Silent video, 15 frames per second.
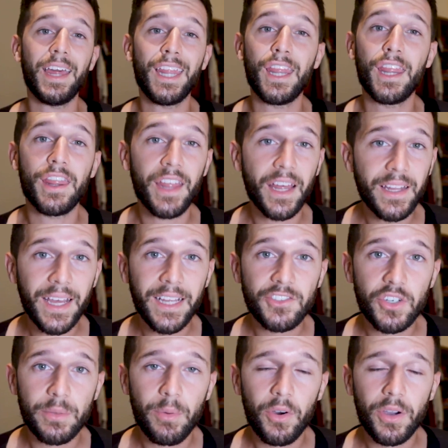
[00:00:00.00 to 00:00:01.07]
And that
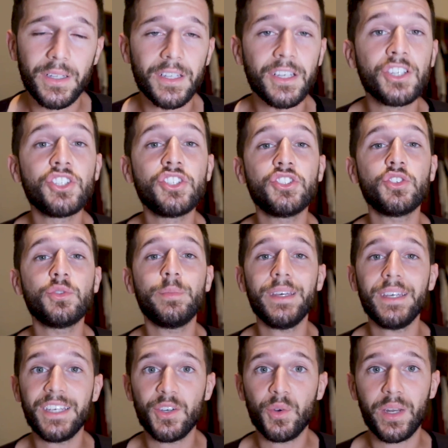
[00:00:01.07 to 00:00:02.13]
entry point should be
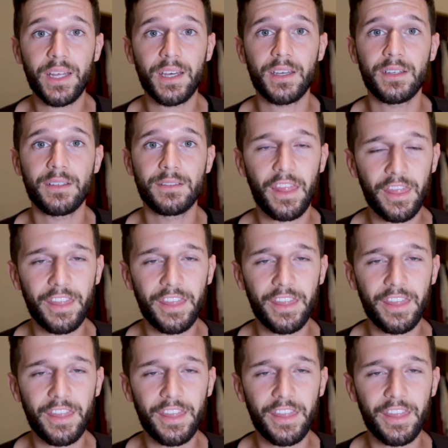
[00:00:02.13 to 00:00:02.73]
unique.